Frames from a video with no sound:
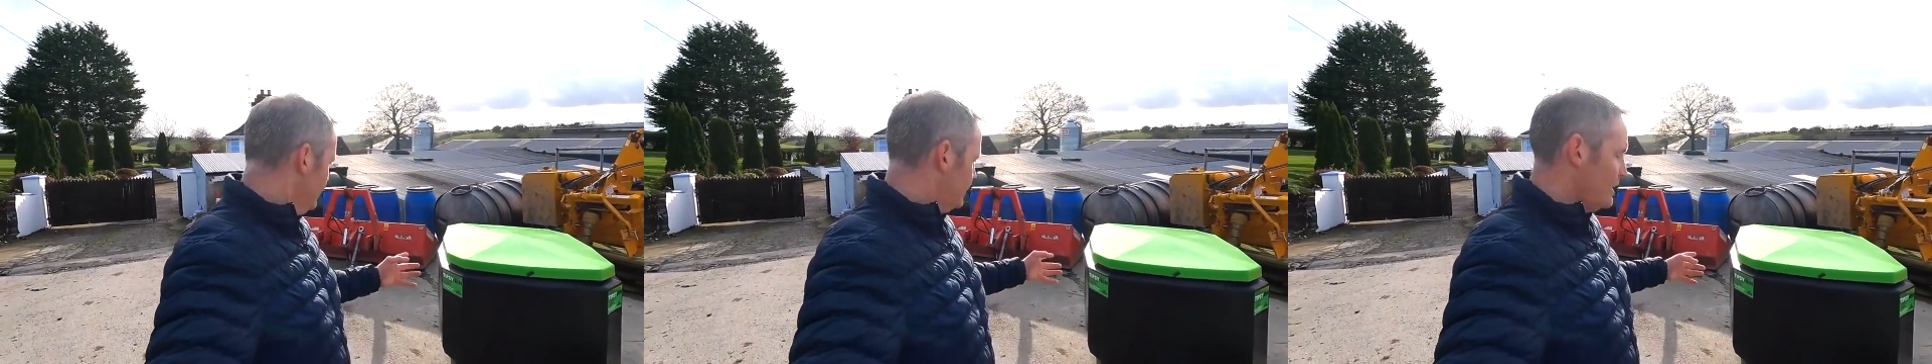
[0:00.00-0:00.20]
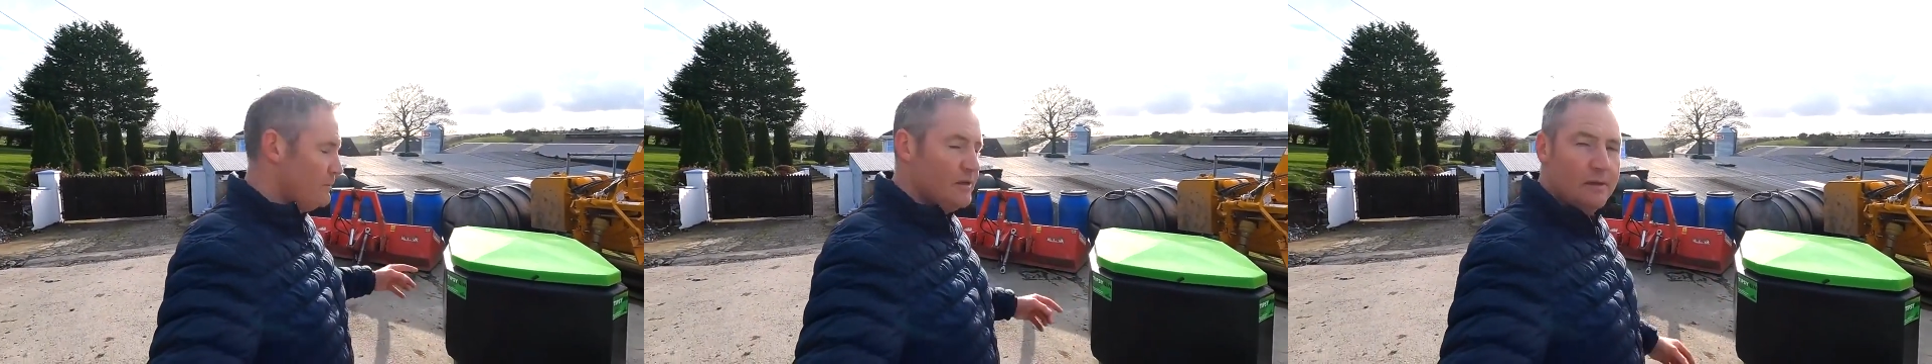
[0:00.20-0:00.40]

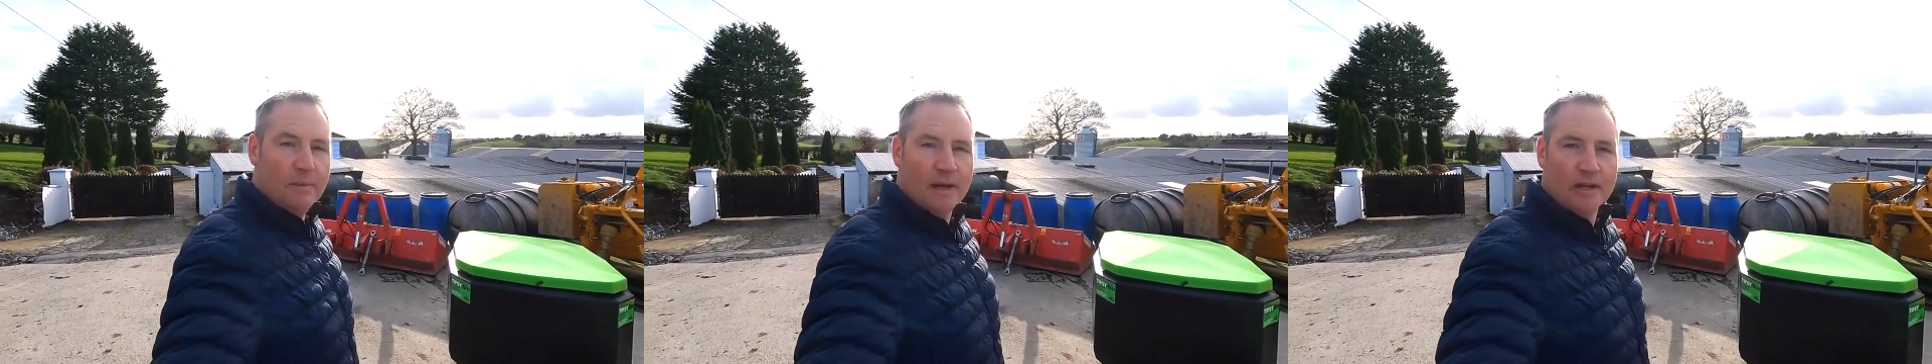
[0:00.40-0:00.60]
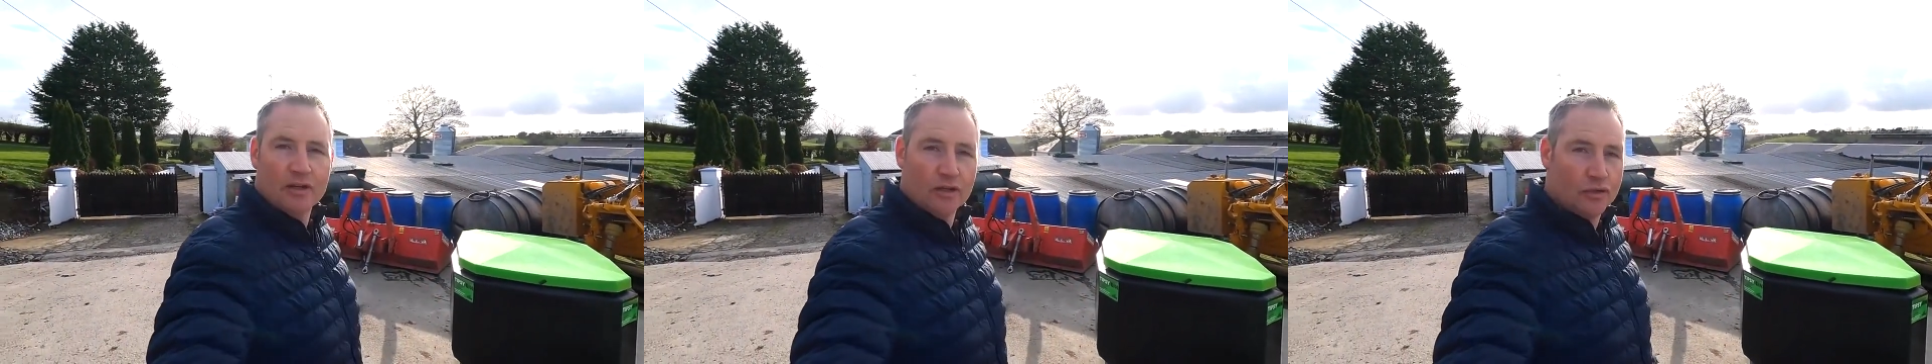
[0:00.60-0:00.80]
Tipsy
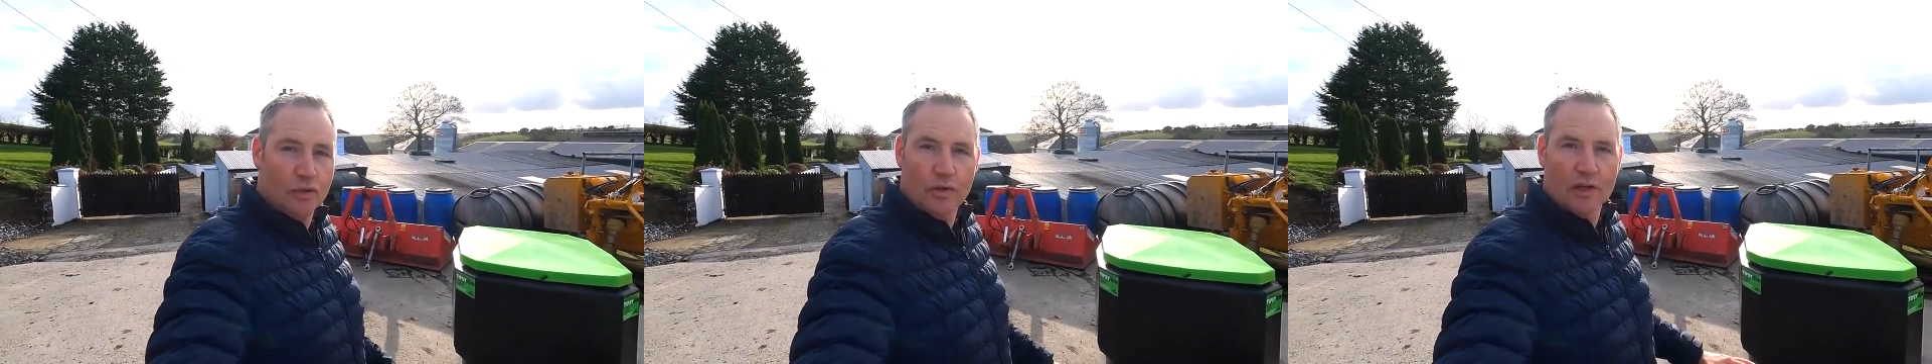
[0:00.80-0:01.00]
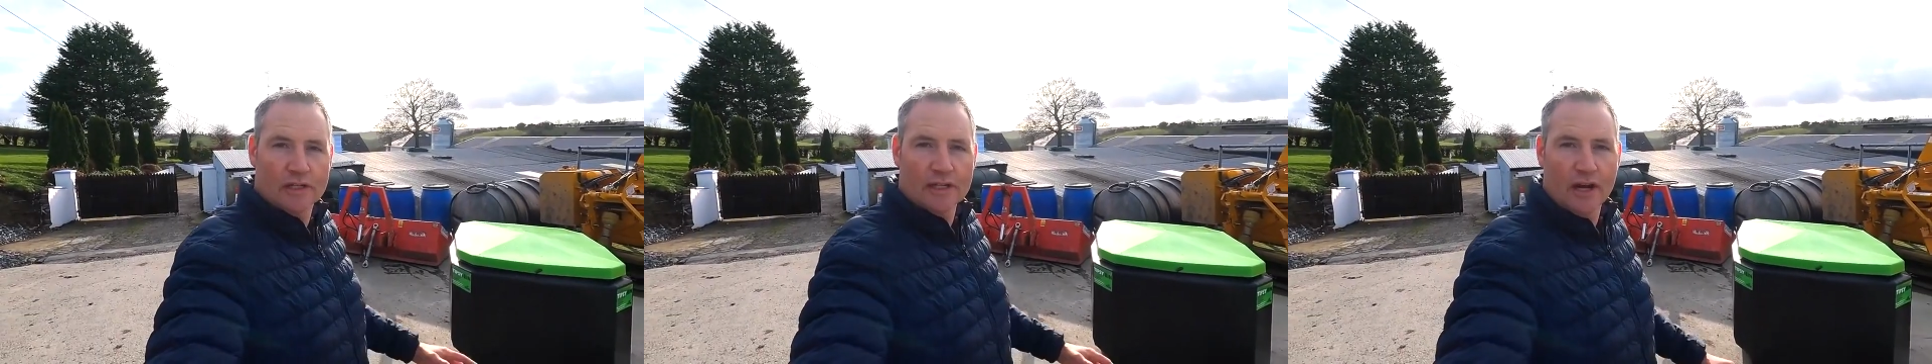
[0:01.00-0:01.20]
bin, just
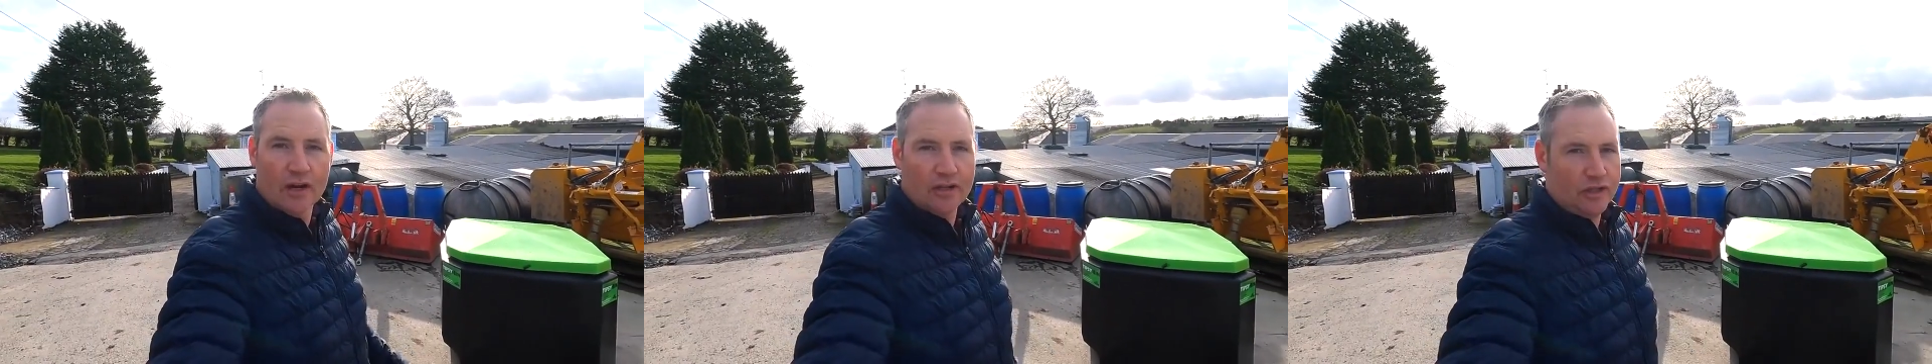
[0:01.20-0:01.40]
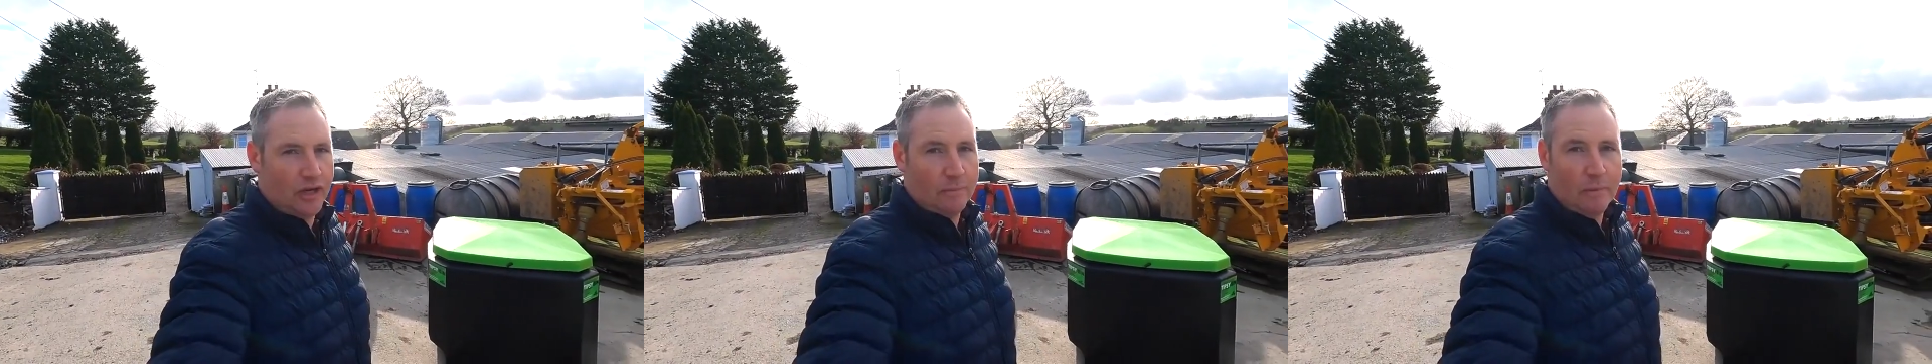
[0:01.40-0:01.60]
Google
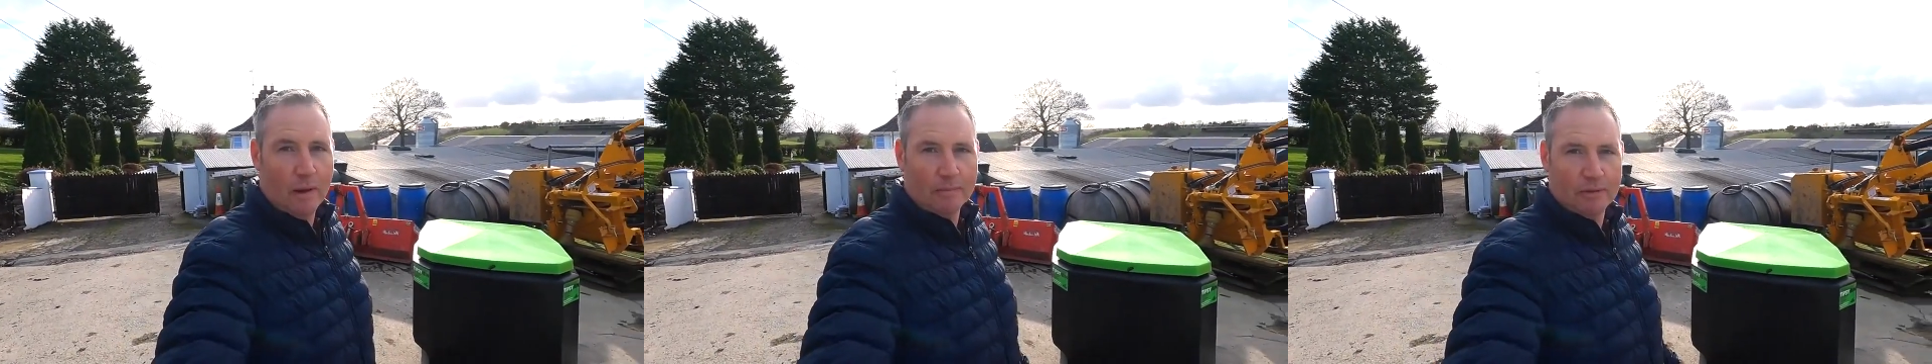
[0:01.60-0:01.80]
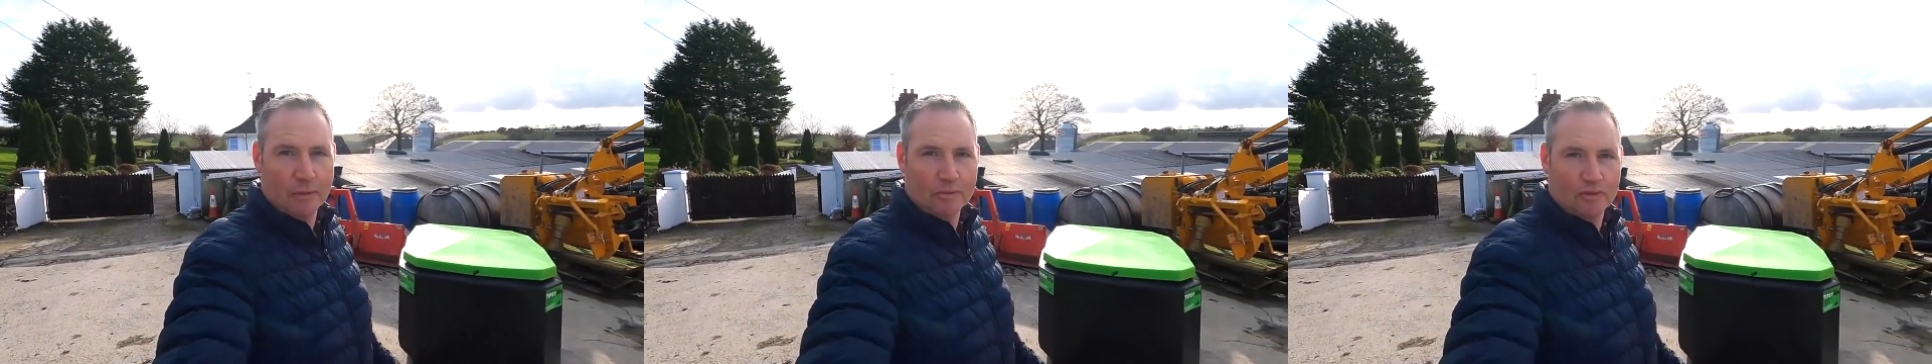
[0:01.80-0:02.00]
search, it
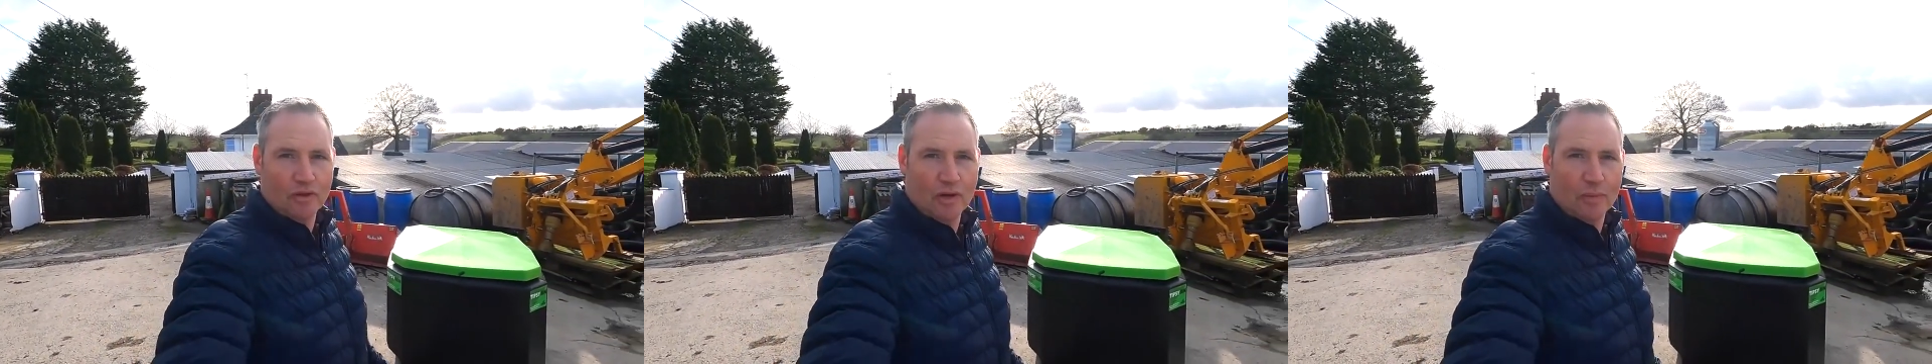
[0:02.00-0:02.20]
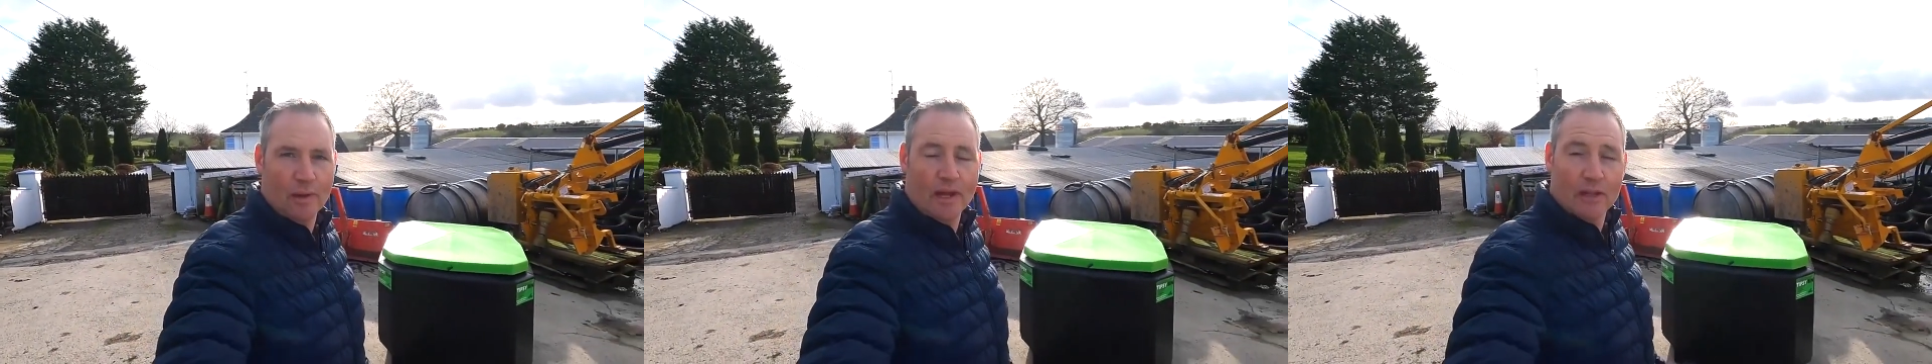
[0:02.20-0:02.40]
pops up
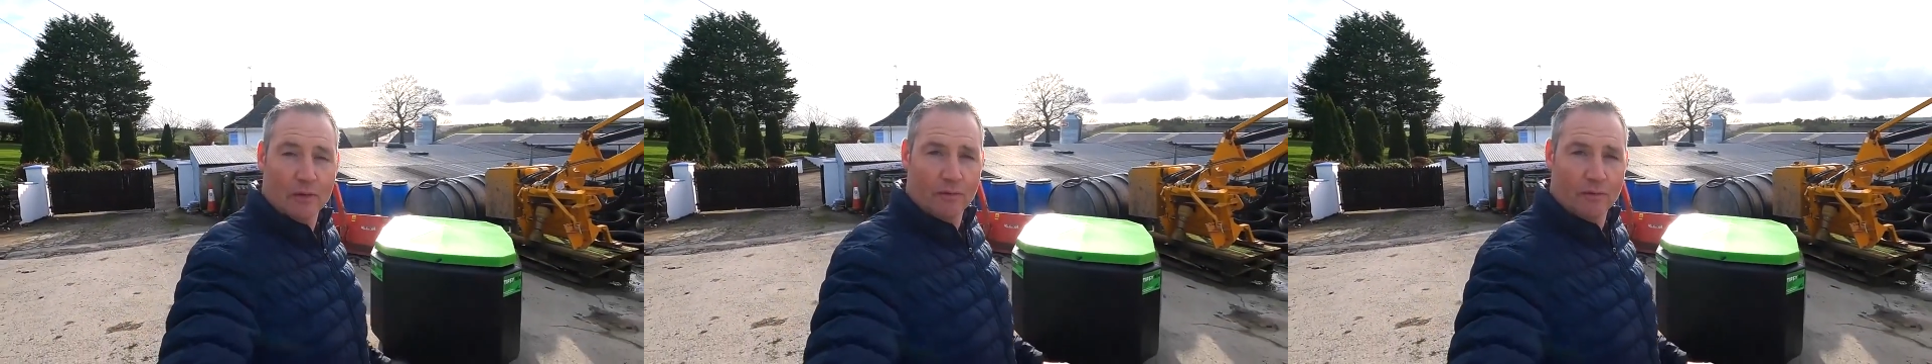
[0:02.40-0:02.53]
straight away.